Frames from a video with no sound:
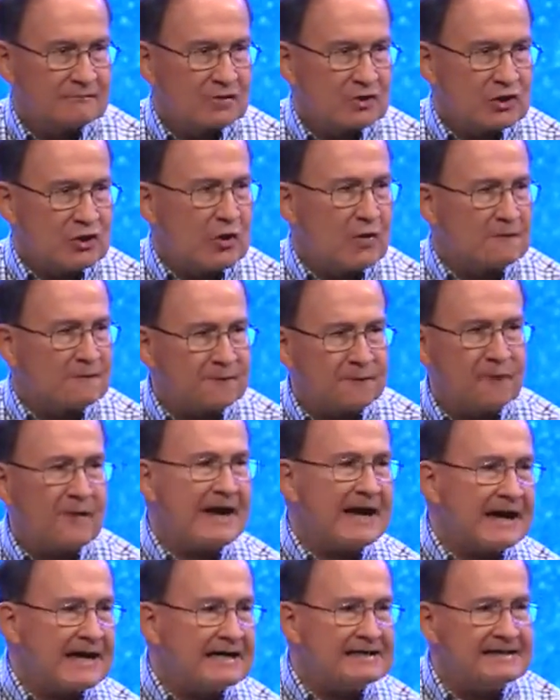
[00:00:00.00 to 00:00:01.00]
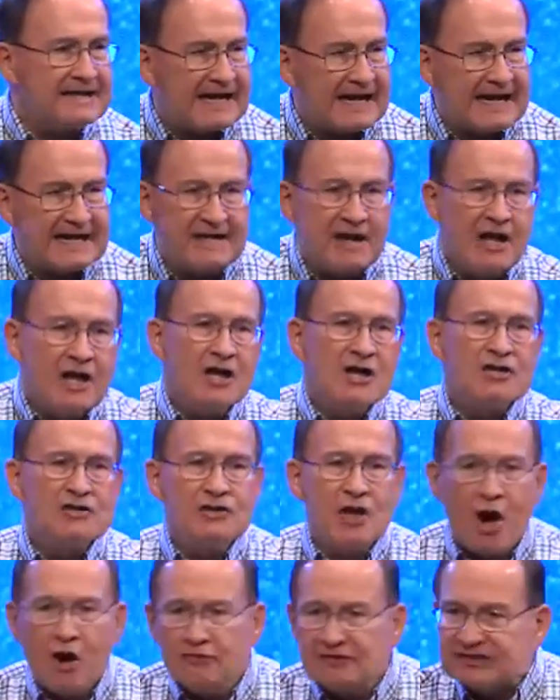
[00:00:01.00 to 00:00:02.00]
You are free indeed.
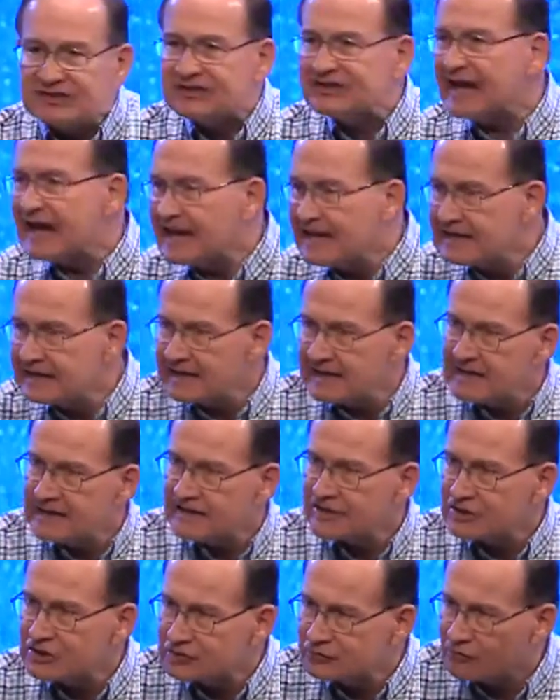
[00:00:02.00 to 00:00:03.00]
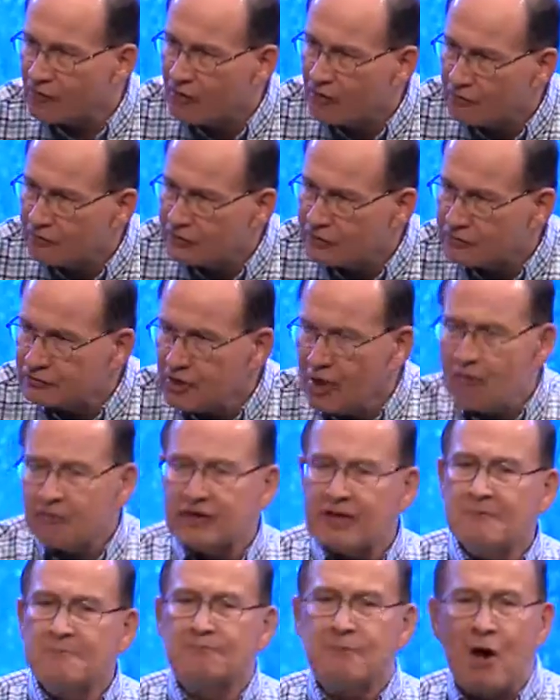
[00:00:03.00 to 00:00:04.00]
No sin can control you. No
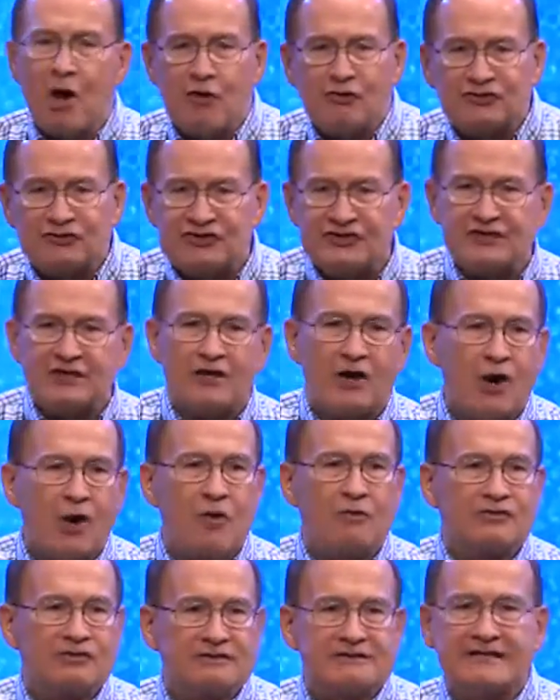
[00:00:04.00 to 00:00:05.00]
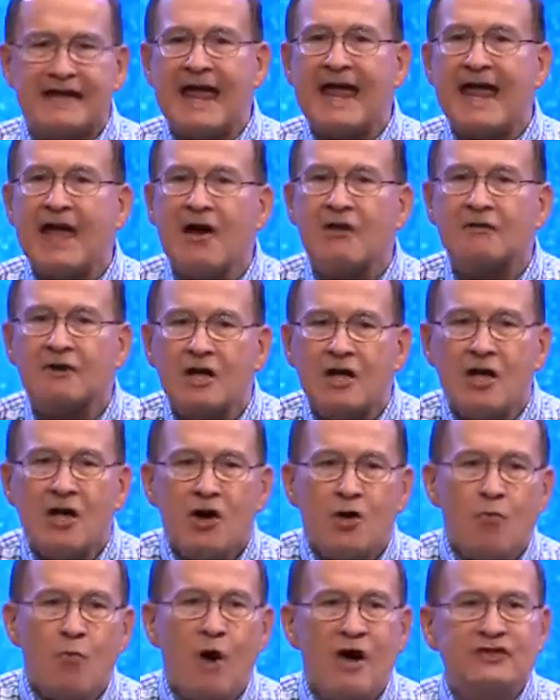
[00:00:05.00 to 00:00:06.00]
compulsion can hold you down.
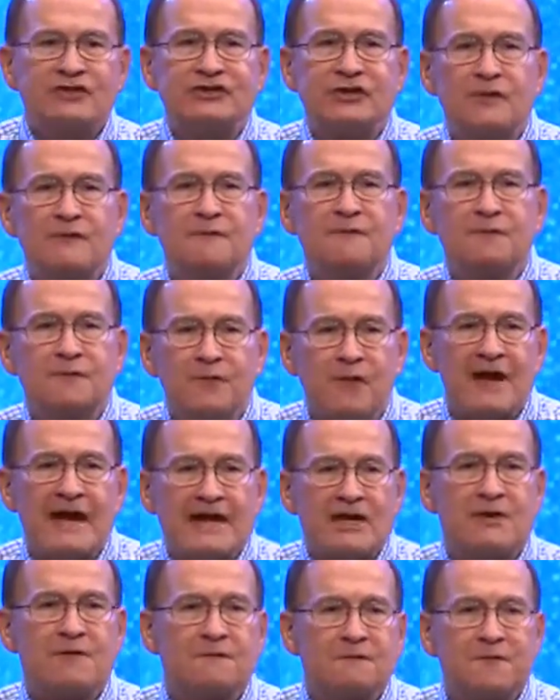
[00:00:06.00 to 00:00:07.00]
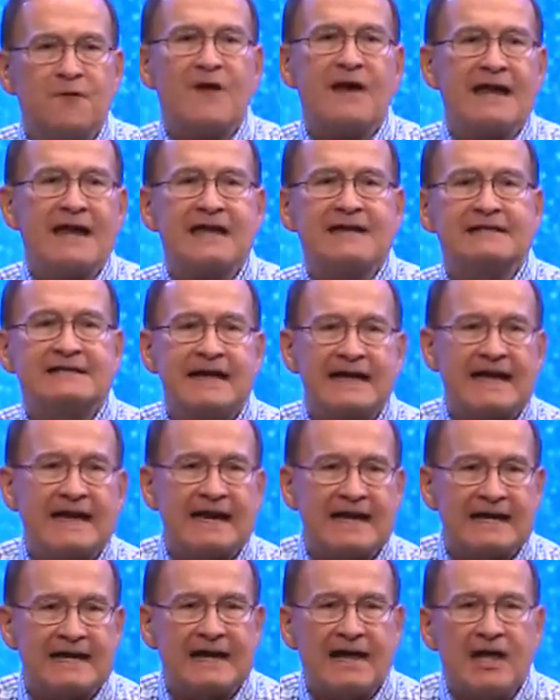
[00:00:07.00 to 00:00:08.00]
Once you're free
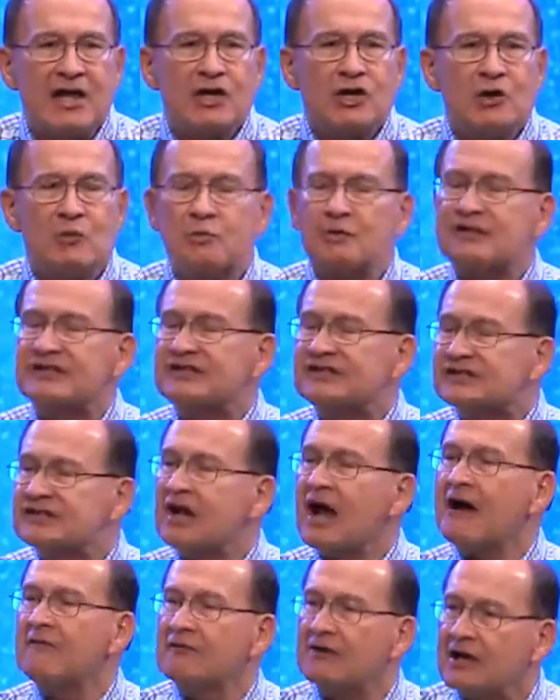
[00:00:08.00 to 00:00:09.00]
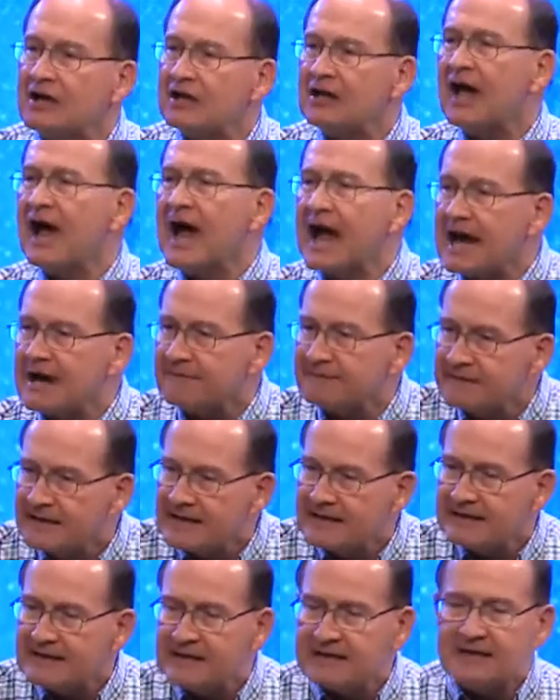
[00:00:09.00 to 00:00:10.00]
indeed. You will discover the life
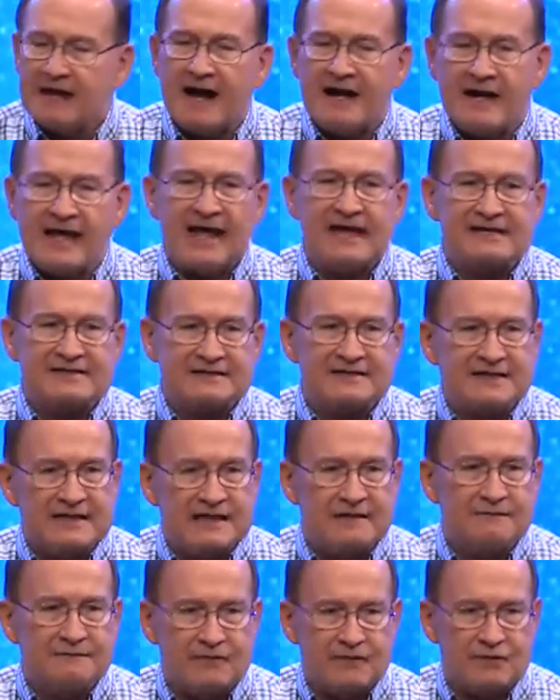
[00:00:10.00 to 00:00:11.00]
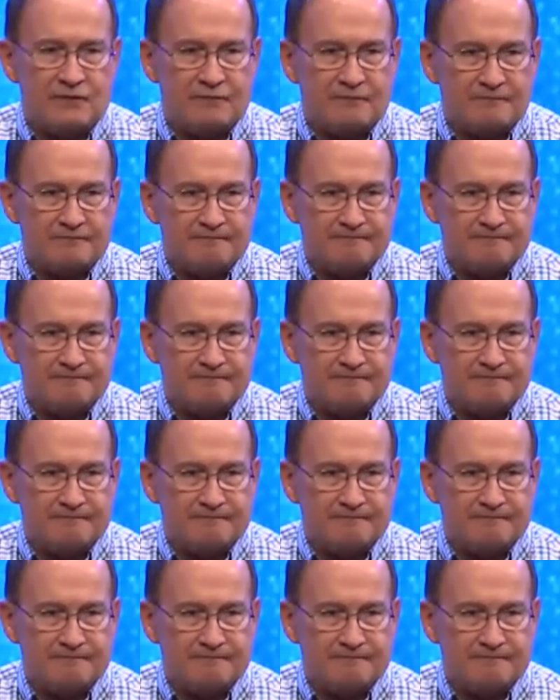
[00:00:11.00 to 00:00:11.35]
that God has to give you.